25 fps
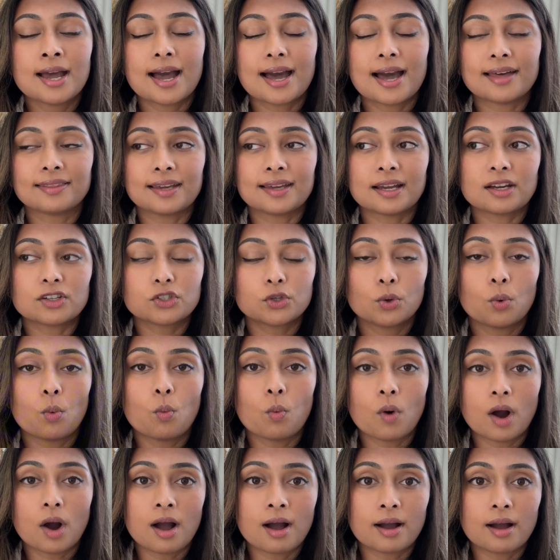and the actual
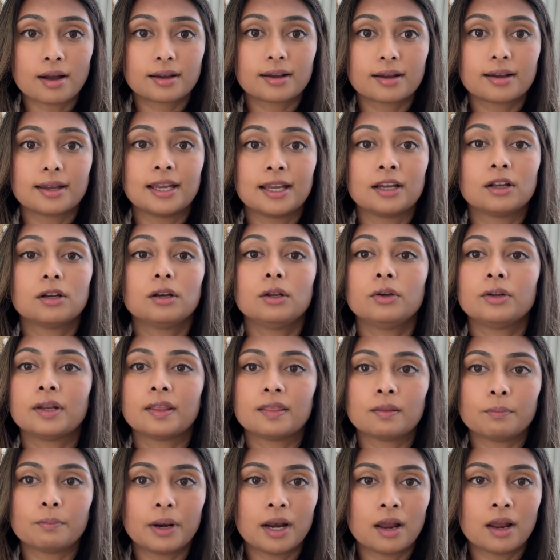work,
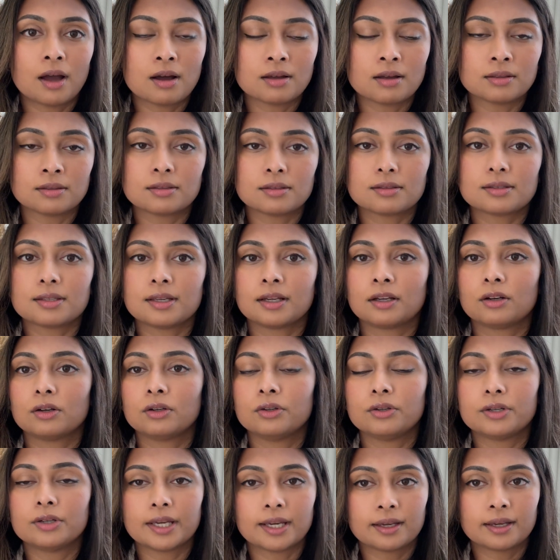including the plants,
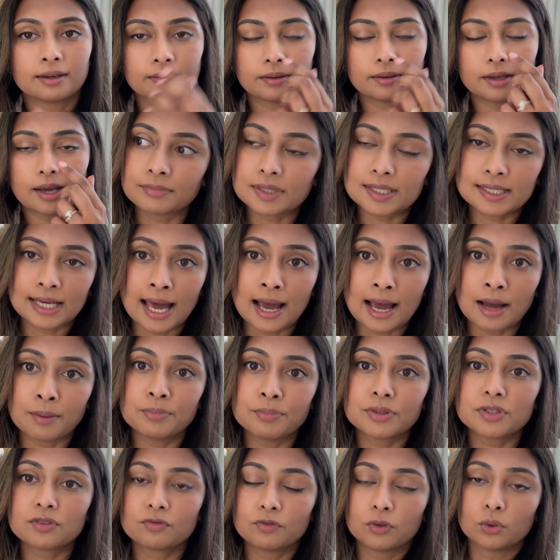including
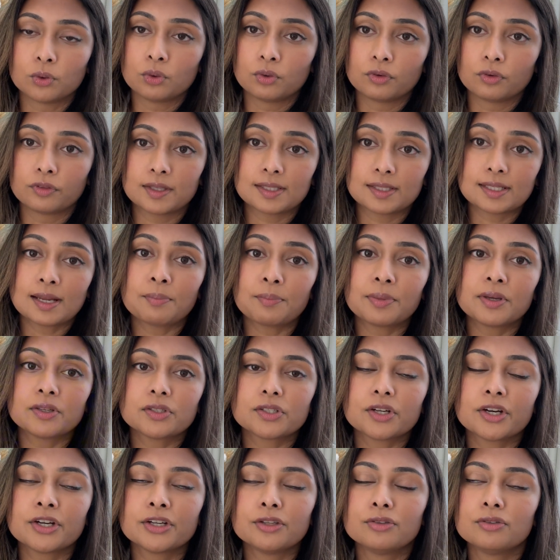slabs for the stepping
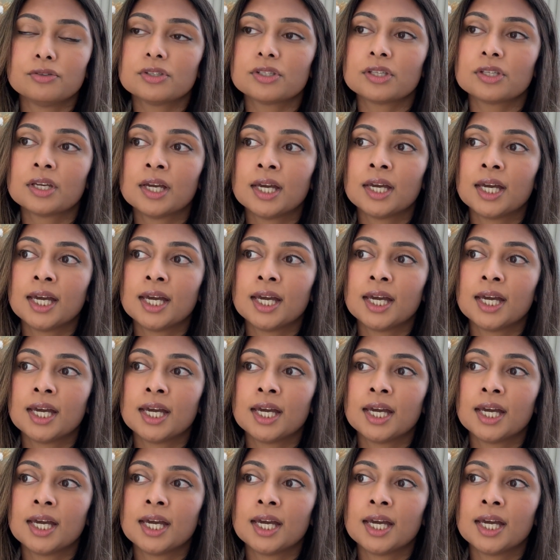stones,